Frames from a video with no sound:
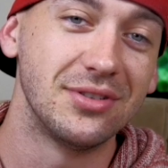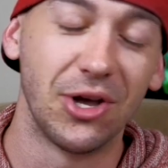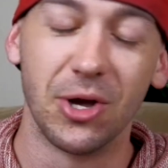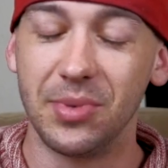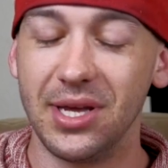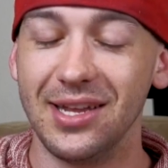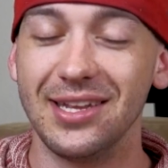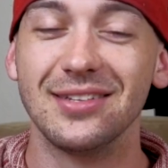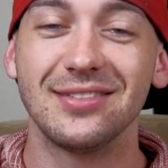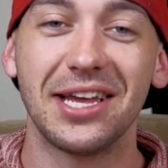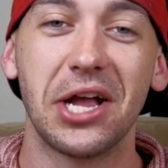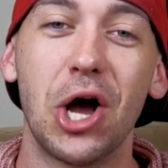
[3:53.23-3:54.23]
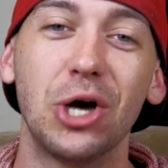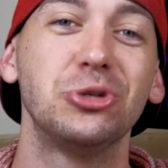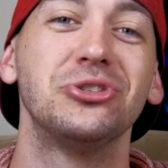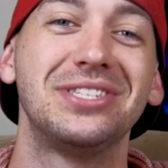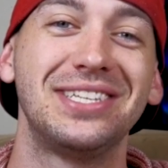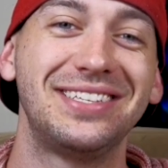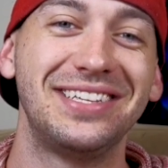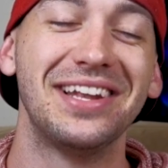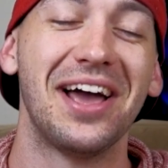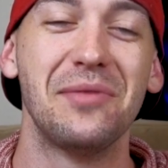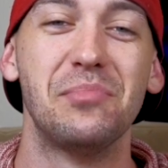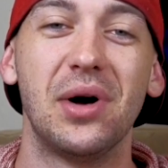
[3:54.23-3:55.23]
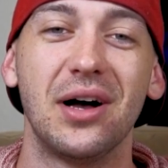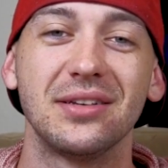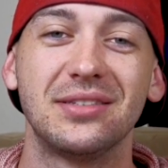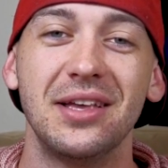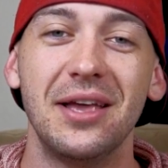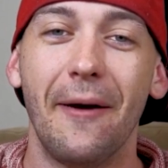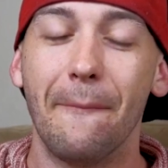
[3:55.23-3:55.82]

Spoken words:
I'm kidding. It's like $169,